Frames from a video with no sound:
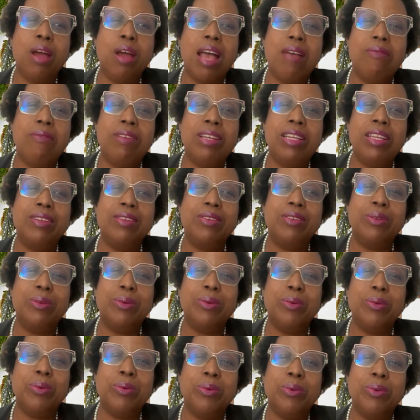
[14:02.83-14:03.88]
having
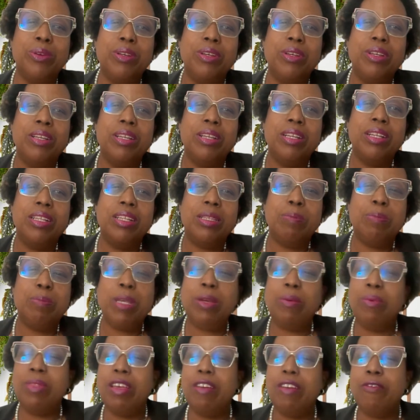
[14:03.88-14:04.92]
to
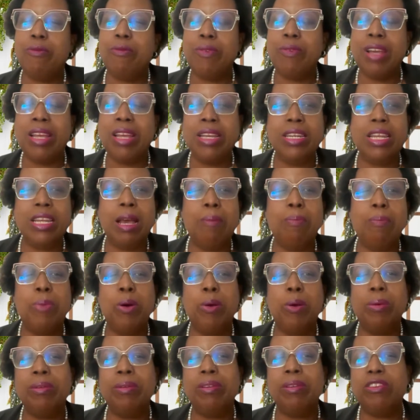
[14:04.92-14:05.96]
speak with a friend
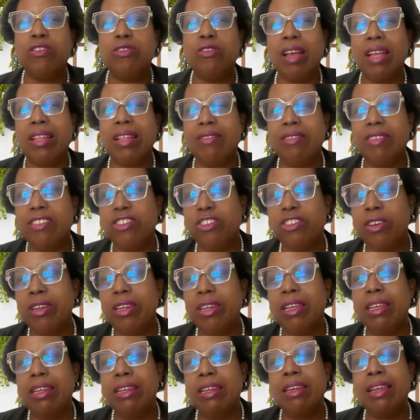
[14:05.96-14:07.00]
about
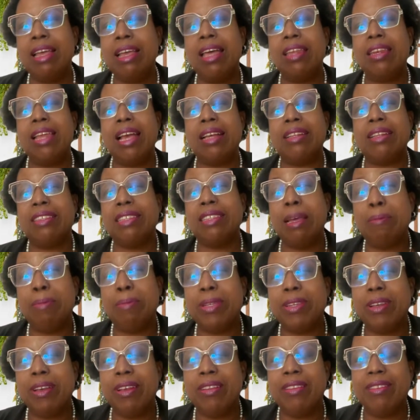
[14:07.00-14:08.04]
transitioning and
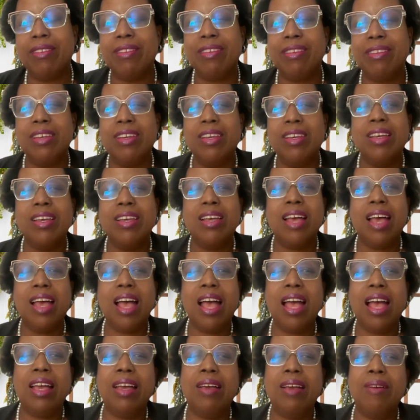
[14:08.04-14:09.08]
acceptance.
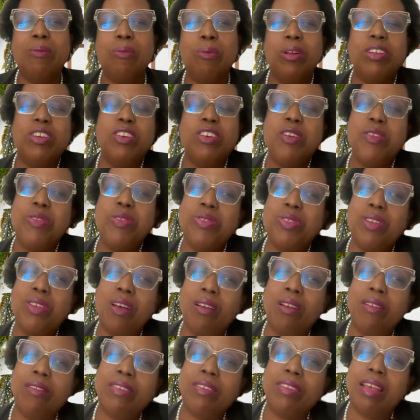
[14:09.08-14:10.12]
What are your
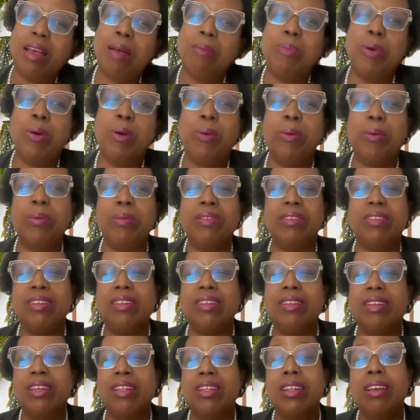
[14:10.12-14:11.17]
thoughts about
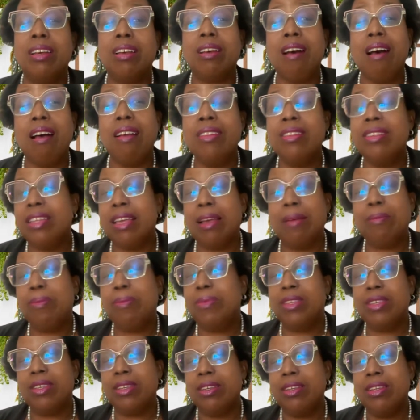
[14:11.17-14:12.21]
the
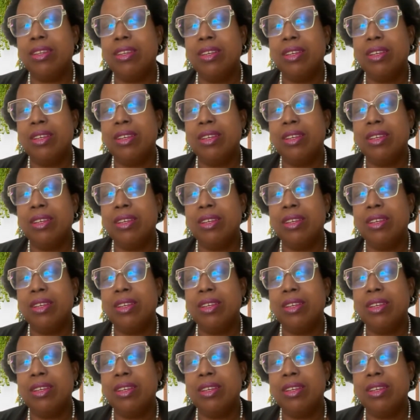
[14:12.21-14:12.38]
concept?